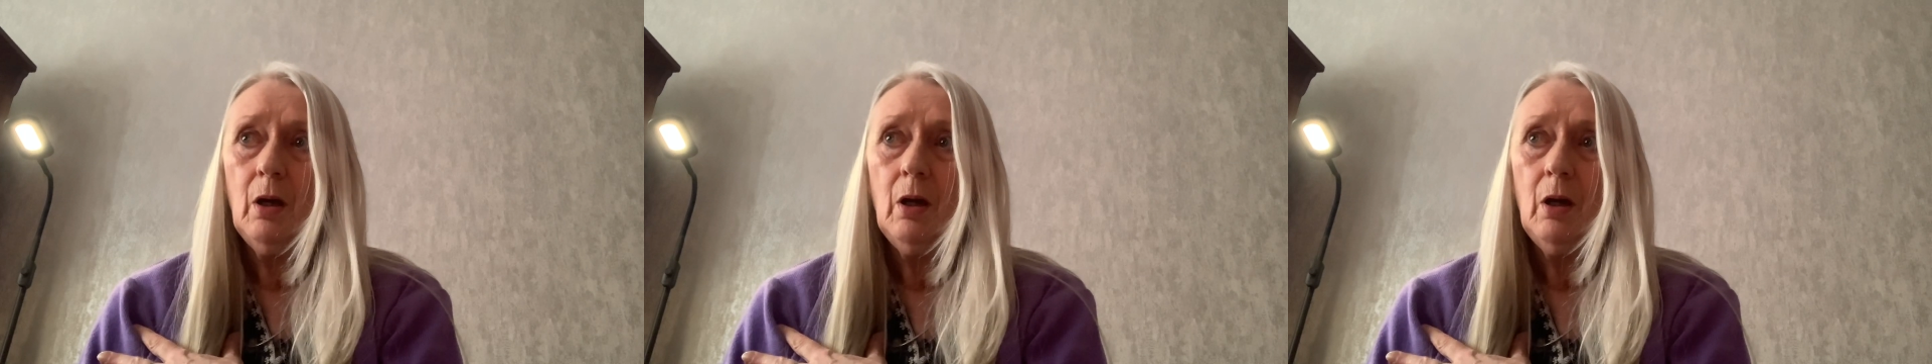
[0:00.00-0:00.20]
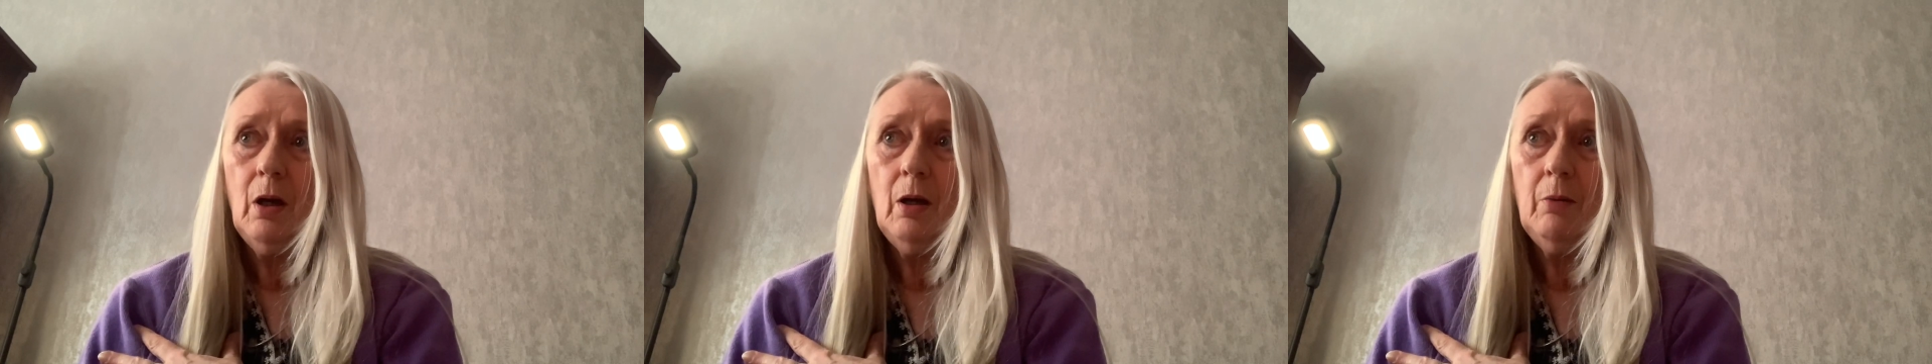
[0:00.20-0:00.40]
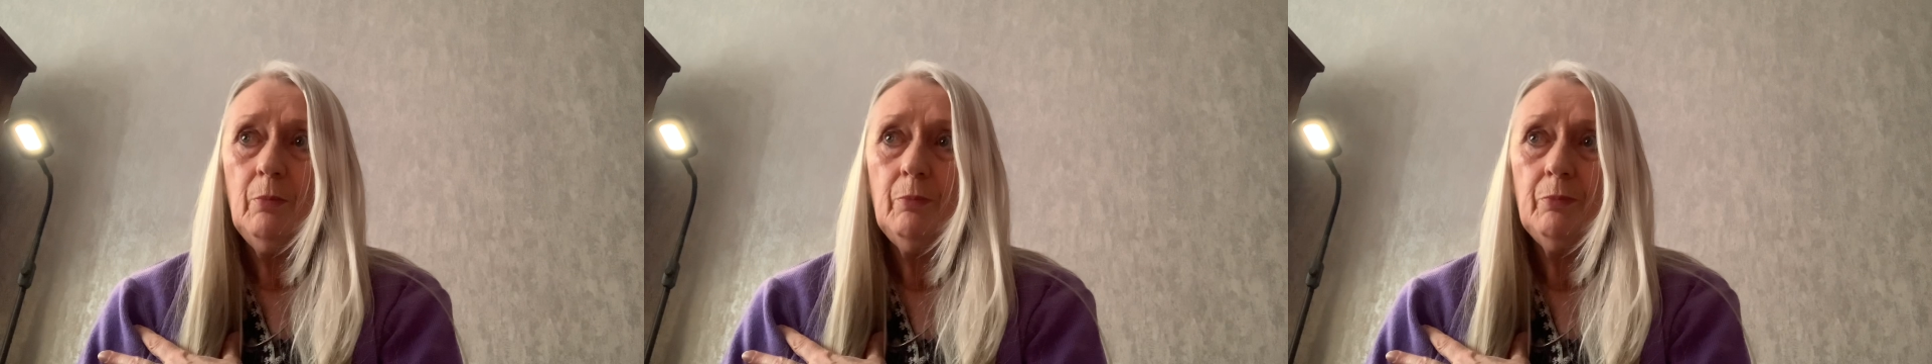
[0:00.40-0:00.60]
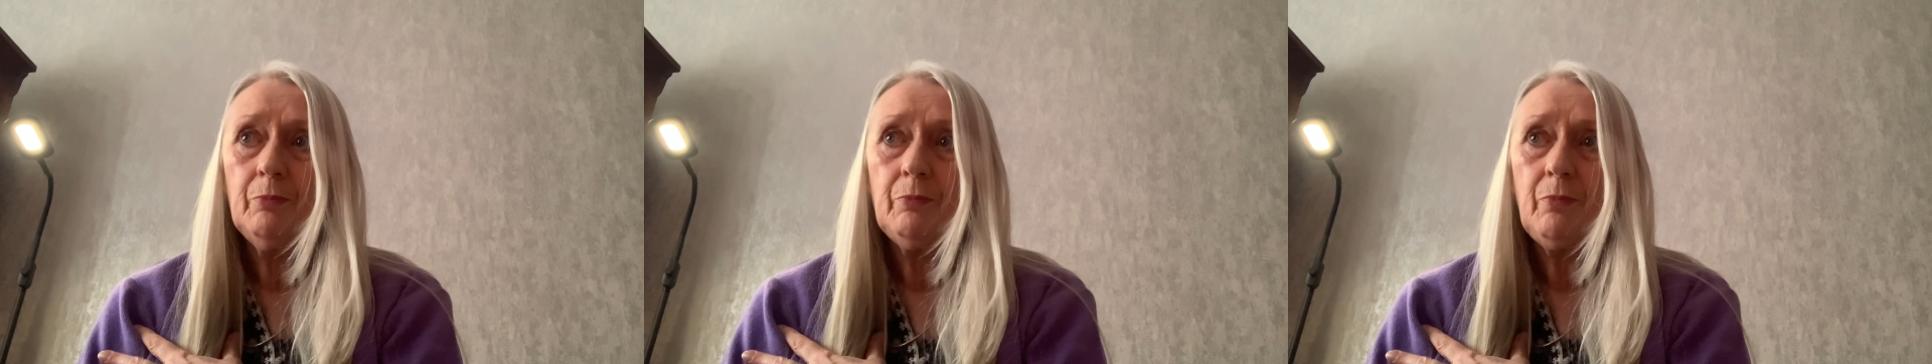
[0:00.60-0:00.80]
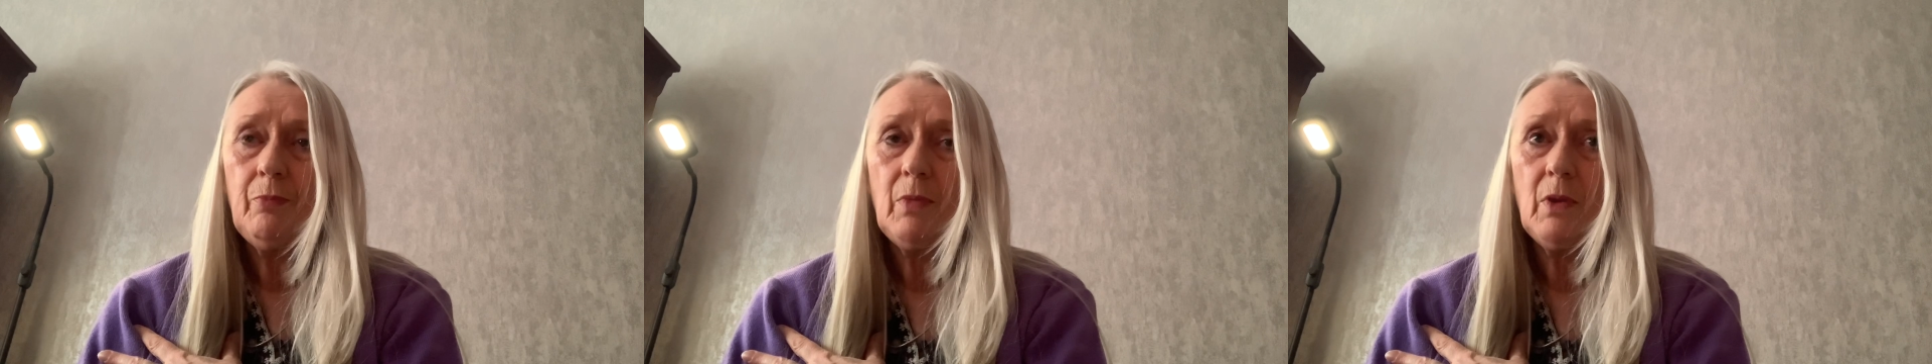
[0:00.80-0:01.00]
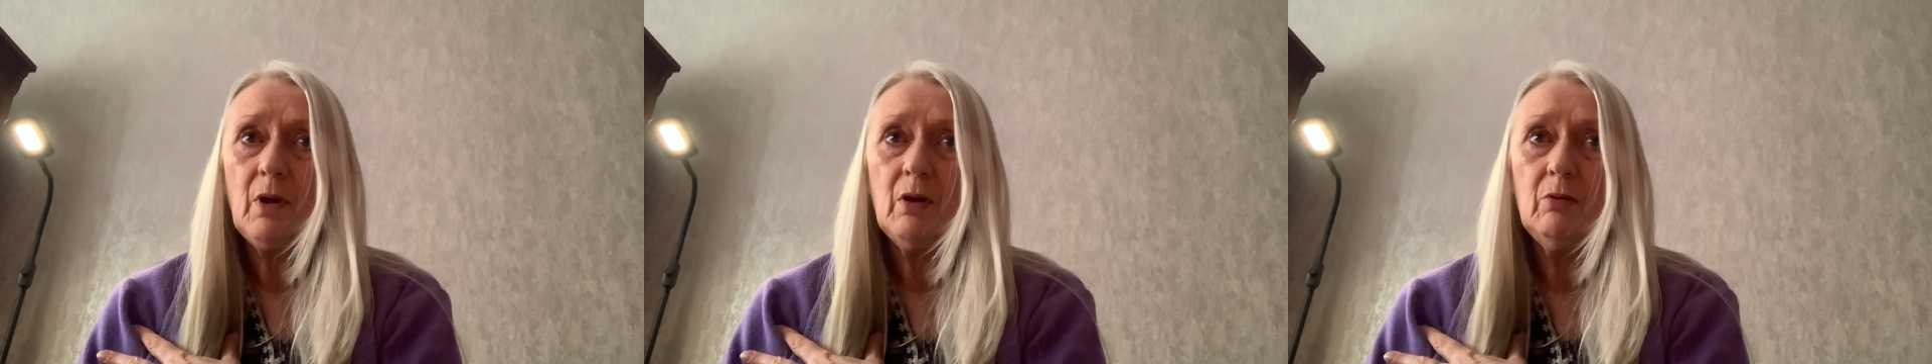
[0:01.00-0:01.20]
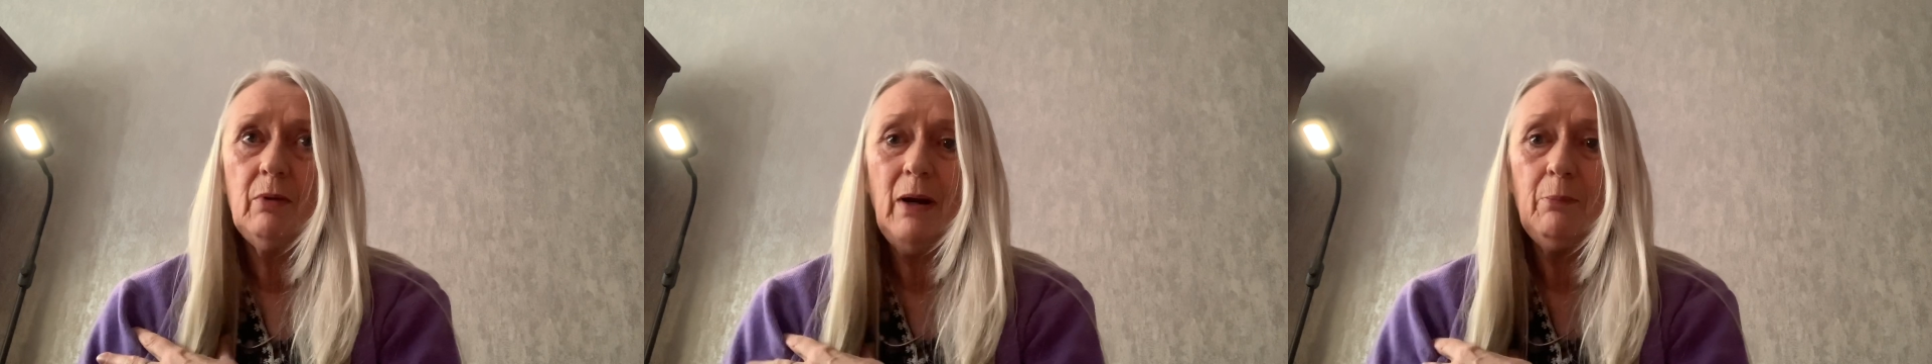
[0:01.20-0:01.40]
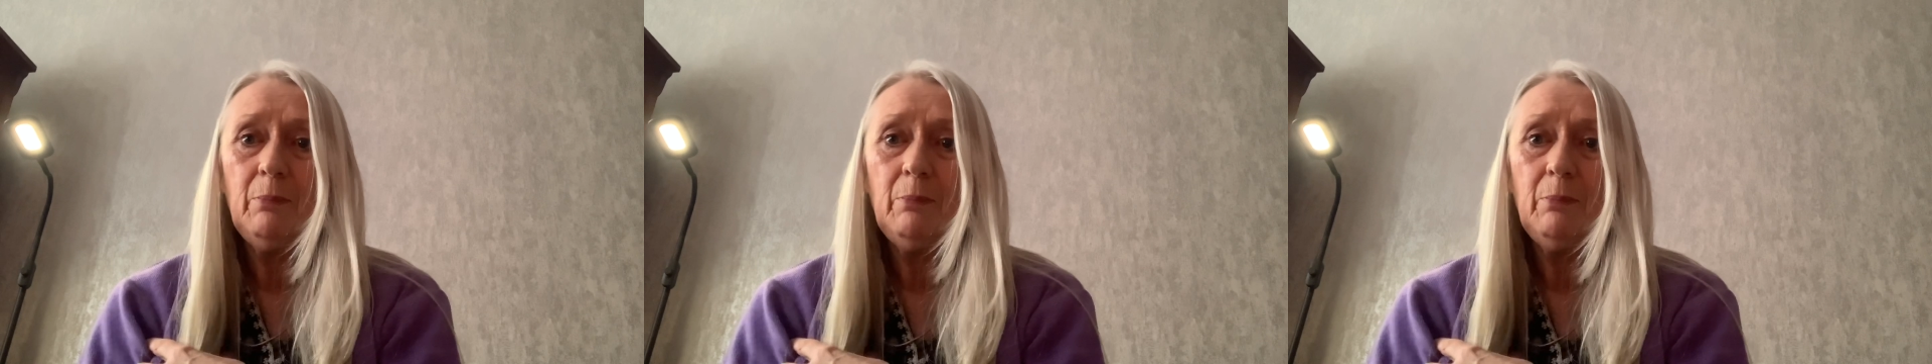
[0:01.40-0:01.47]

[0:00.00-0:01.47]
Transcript: around